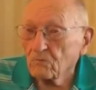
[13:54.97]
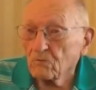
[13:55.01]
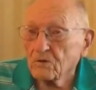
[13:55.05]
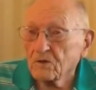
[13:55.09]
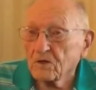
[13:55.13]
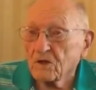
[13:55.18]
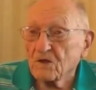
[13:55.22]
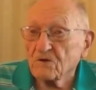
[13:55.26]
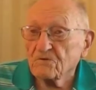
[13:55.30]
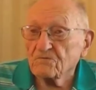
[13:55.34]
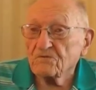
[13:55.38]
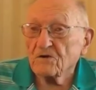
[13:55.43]
what
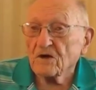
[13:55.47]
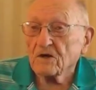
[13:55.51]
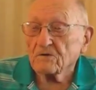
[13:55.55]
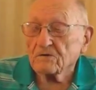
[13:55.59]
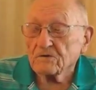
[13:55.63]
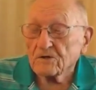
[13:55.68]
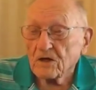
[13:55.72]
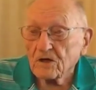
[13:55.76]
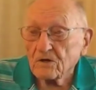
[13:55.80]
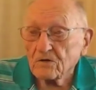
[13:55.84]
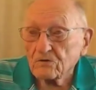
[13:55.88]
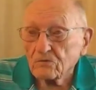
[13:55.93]
I found
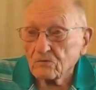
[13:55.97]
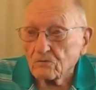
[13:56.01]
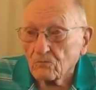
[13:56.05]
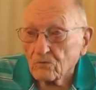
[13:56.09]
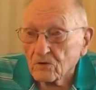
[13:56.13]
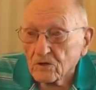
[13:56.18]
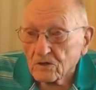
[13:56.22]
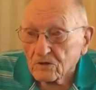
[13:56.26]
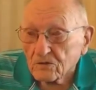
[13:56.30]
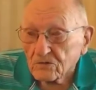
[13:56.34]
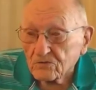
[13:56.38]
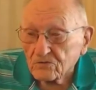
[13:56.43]
out
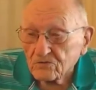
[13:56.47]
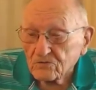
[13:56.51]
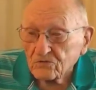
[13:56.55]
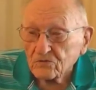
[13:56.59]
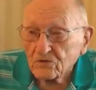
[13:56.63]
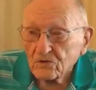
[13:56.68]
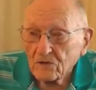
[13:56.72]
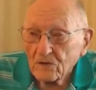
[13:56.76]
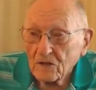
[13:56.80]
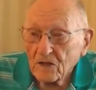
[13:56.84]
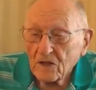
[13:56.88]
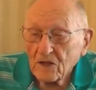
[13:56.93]
was
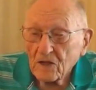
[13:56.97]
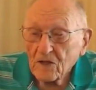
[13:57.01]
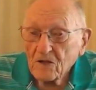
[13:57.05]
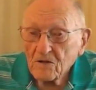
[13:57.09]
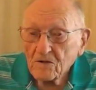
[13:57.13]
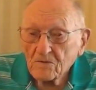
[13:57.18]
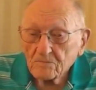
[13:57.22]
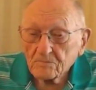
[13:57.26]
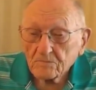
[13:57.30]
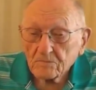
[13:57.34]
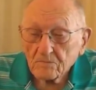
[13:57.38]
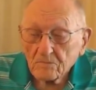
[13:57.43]

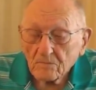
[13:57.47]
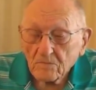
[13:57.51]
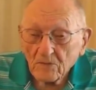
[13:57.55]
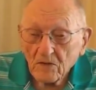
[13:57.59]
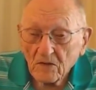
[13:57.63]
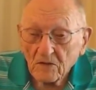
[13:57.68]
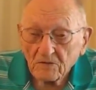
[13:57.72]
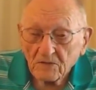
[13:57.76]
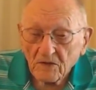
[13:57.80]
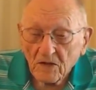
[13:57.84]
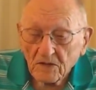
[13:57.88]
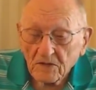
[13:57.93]

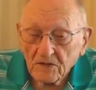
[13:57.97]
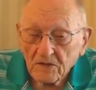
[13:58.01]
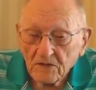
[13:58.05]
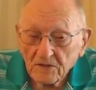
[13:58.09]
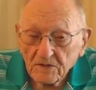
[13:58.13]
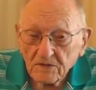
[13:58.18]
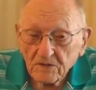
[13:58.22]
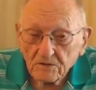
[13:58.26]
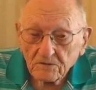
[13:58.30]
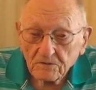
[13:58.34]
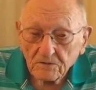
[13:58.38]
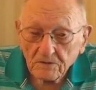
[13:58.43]
that
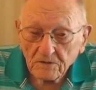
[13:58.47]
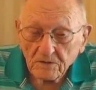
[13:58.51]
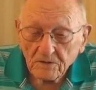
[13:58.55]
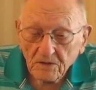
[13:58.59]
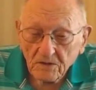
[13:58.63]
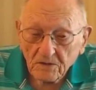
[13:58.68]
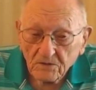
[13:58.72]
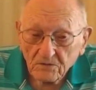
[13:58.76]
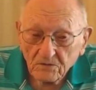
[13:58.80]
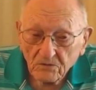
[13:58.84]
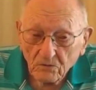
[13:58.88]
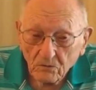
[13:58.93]
Hitler
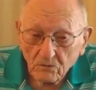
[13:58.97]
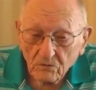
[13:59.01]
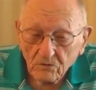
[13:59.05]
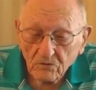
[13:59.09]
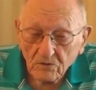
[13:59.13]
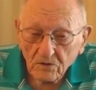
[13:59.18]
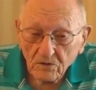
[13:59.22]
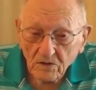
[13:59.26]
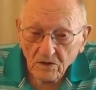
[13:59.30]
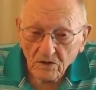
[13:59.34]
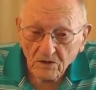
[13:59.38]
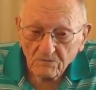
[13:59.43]
had told
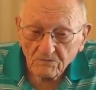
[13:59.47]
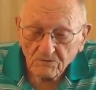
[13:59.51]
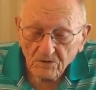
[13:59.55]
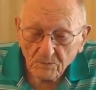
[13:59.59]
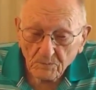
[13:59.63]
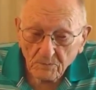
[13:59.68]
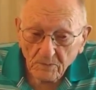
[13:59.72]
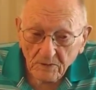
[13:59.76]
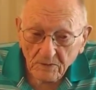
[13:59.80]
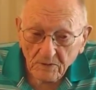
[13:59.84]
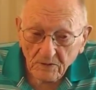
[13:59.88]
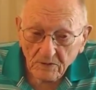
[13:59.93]

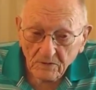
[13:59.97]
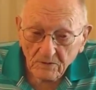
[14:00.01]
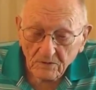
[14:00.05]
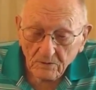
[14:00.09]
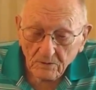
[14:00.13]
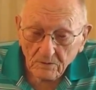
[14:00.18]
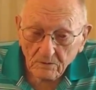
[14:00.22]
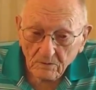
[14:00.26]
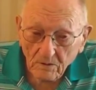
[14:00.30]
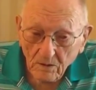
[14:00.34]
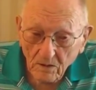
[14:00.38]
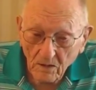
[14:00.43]
everybody
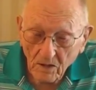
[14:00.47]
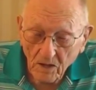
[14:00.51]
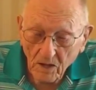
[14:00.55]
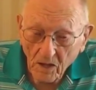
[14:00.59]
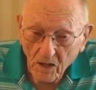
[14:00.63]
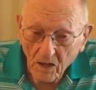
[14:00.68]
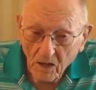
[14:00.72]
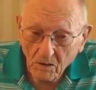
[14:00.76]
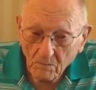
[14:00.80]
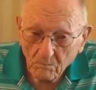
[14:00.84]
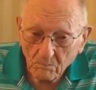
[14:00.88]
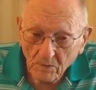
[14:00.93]
that
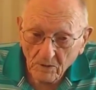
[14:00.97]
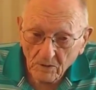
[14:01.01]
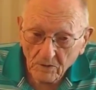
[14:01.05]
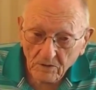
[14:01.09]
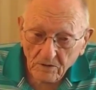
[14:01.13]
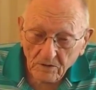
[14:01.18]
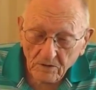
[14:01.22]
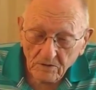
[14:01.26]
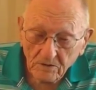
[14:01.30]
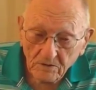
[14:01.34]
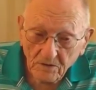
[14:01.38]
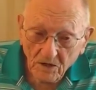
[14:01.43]

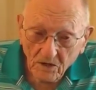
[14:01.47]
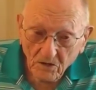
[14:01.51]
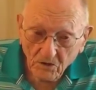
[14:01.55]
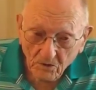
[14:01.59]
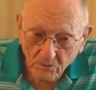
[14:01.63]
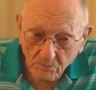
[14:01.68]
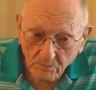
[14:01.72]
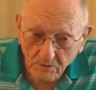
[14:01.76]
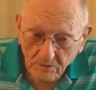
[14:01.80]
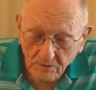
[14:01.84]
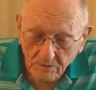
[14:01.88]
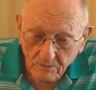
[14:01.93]
American
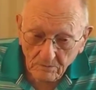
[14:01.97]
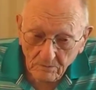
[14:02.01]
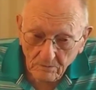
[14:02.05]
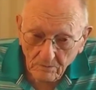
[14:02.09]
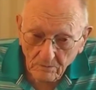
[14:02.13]
airmen,